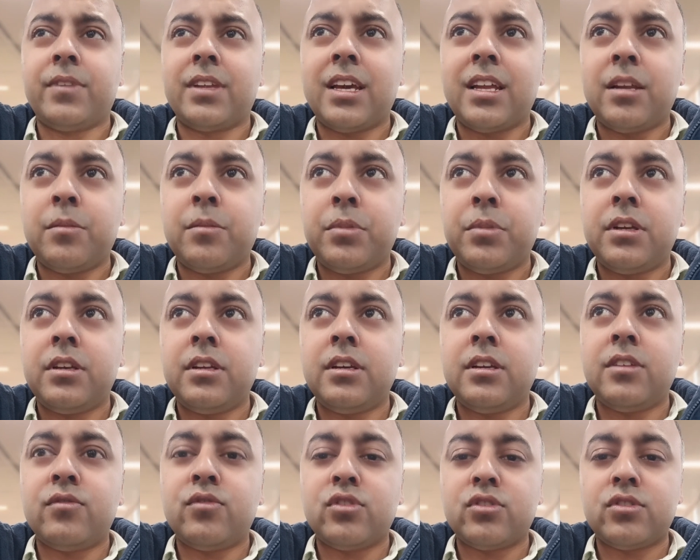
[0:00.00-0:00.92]
NPT,
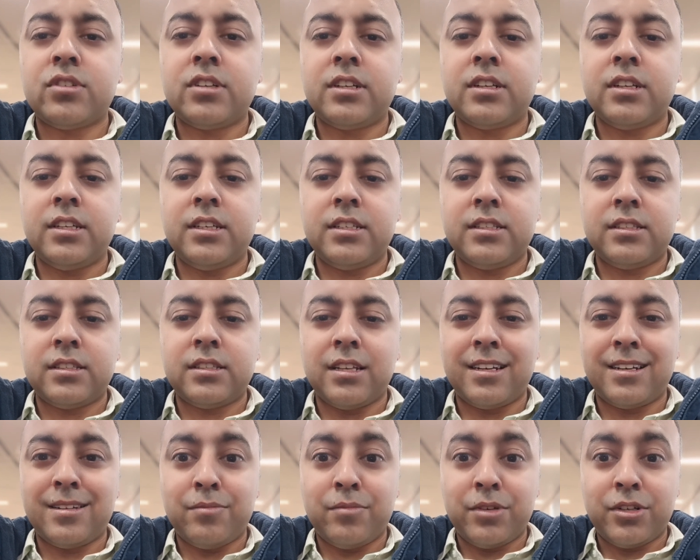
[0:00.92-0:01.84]
unfortunately, is a
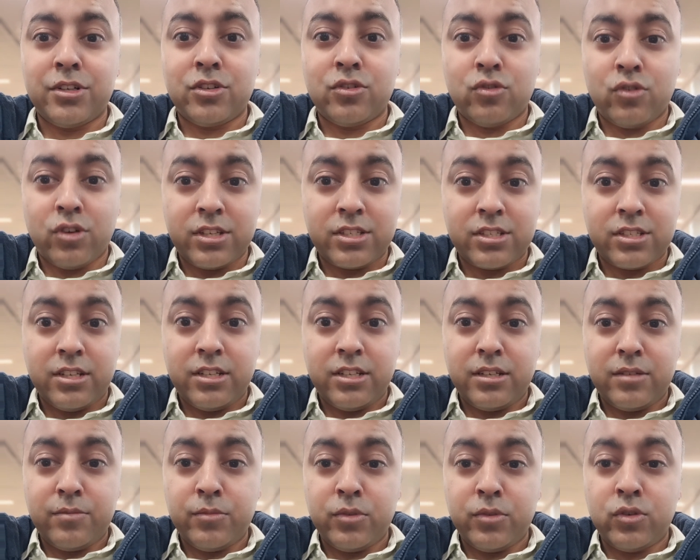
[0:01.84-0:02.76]
little bit
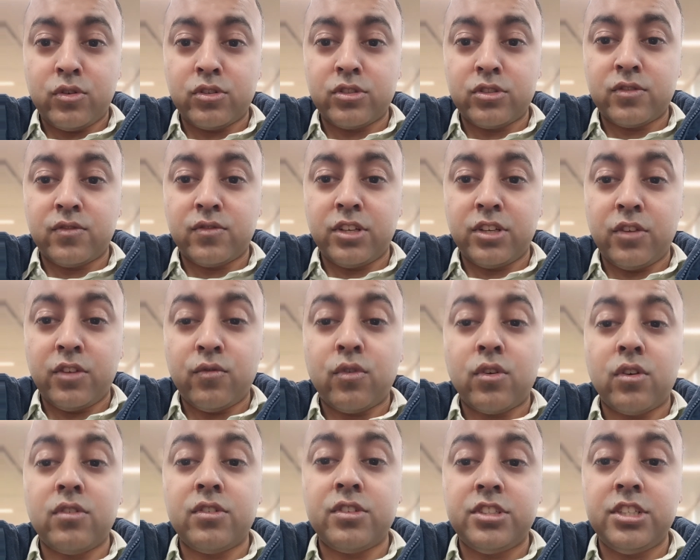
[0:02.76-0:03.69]
costlier because of the
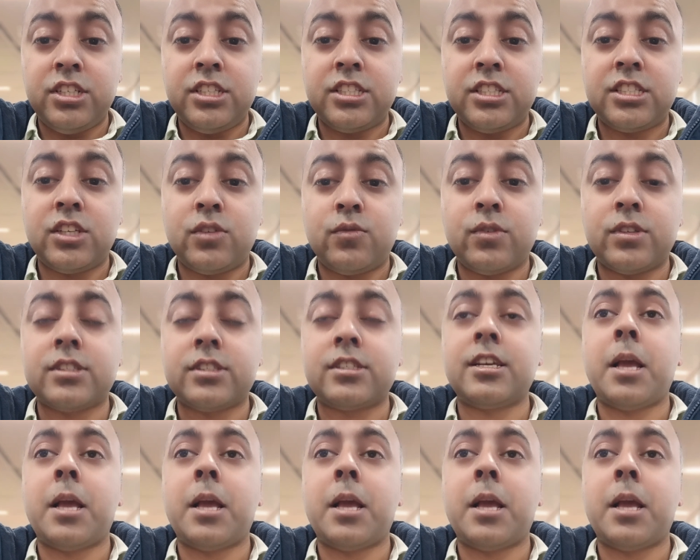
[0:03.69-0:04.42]
involved gene sequencing.